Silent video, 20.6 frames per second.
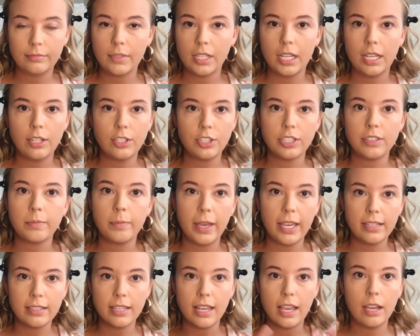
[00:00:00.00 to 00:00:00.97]
It just
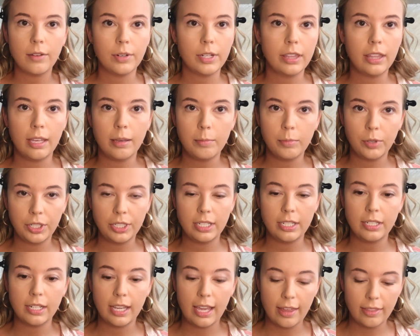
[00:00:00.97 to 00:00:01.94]
makes everything blend in
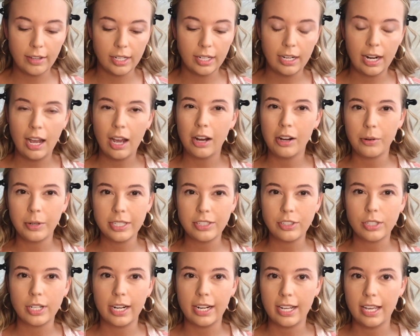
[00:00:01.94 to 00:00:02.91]
together, and I always
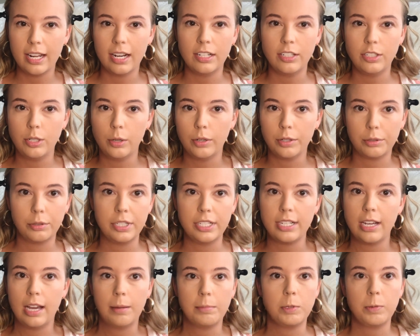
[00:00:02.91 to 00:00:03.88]
try to hit it 2 or 3
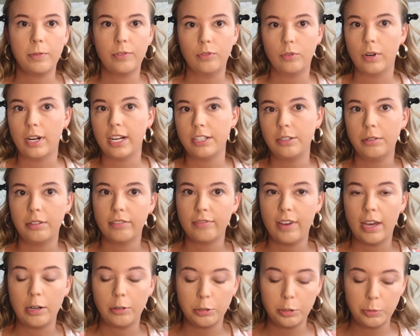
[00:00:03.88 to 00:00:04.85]
times before I do the
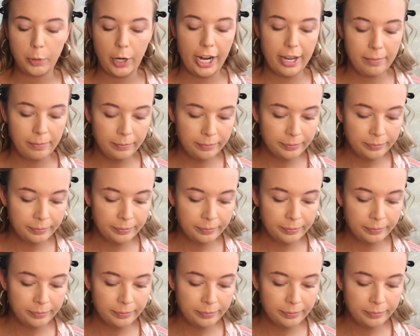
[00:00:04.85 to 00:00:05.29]
final spray.